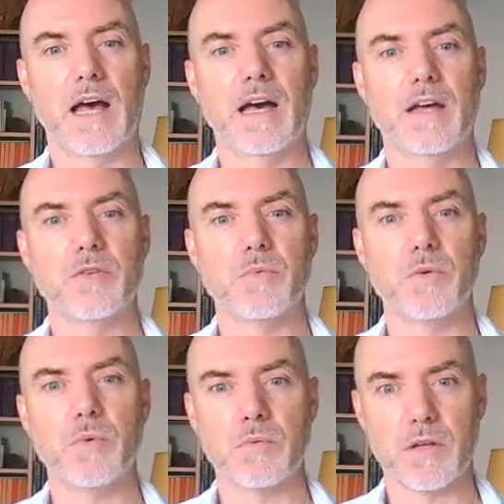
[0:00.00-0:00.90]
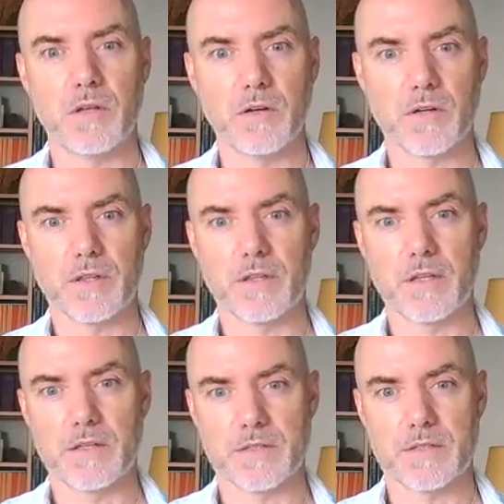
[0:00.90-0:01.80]
And we won't look at
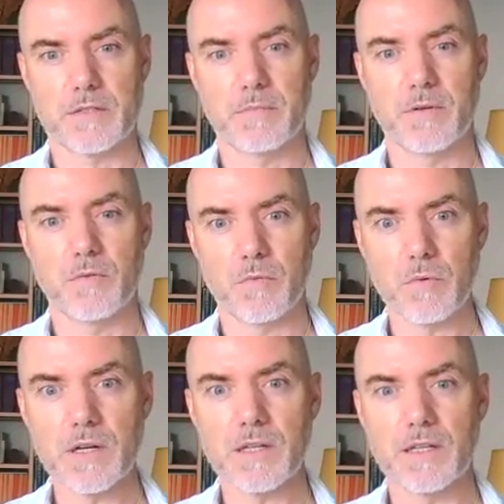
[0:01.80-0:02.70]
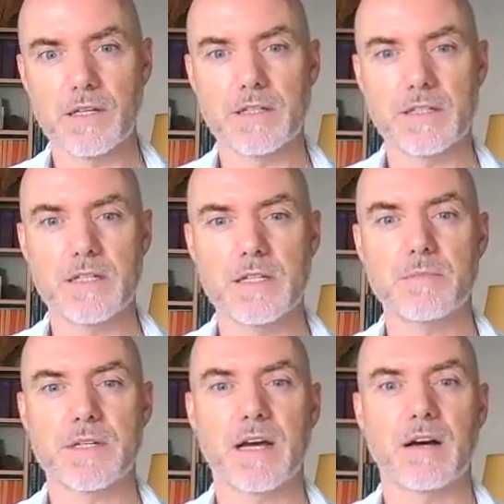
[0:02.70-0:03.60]
this, but really
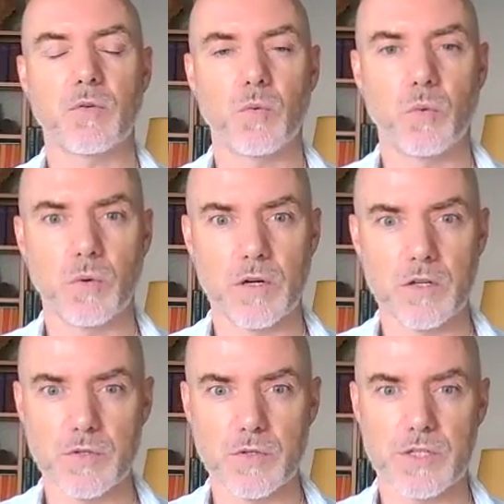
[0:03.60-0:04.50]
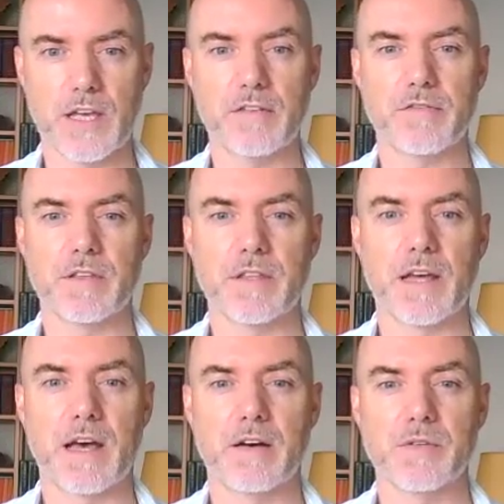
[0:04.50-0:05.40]
deep down, were you safe in the
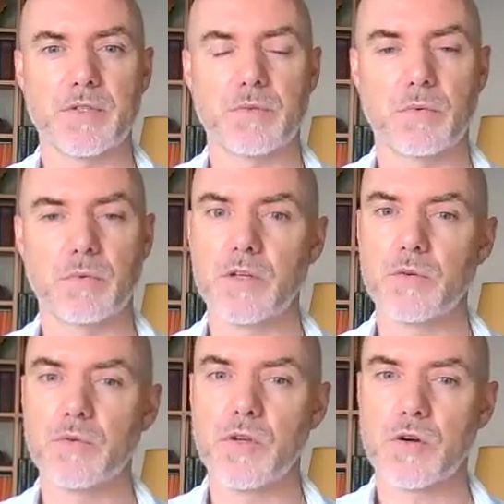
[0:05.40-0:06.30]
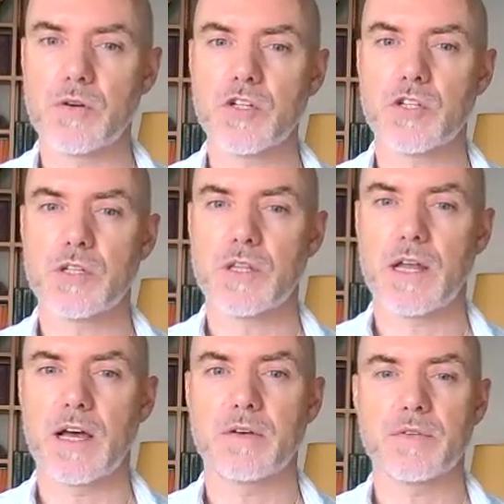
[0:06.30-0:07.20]
house? Were you nourished in
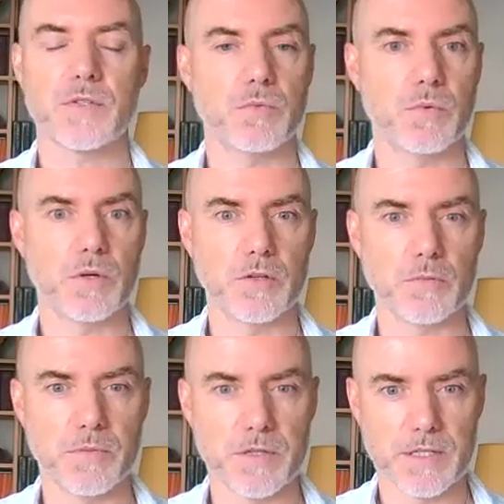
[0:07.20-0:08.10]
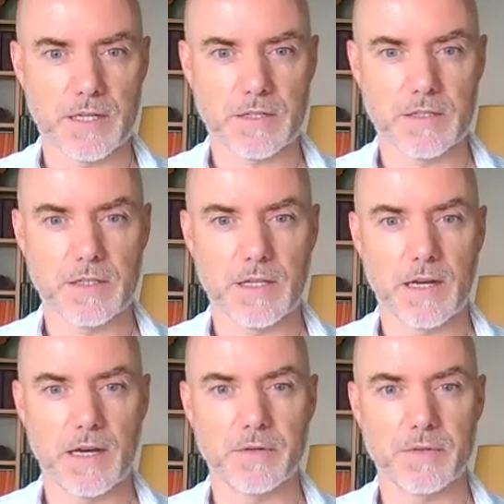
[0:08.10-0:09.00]
that house? Were you protected in
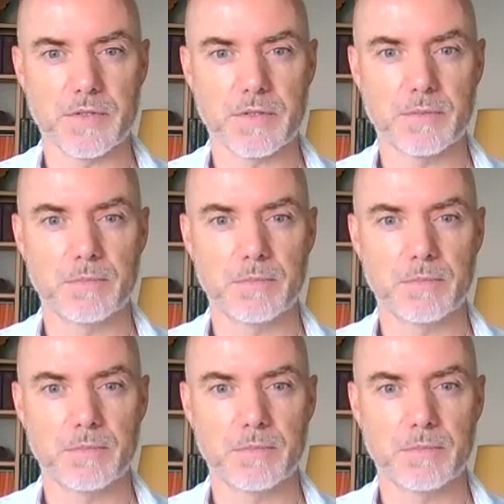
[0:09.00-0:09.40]
that house?